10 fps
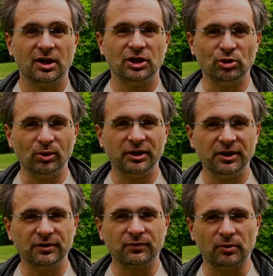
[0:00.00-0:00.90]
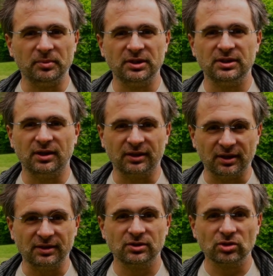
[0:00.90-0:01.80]
You will hear from me
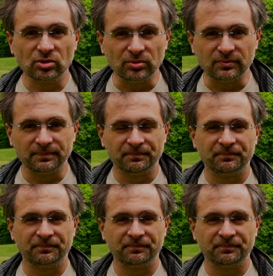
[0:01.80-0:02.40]
again soon.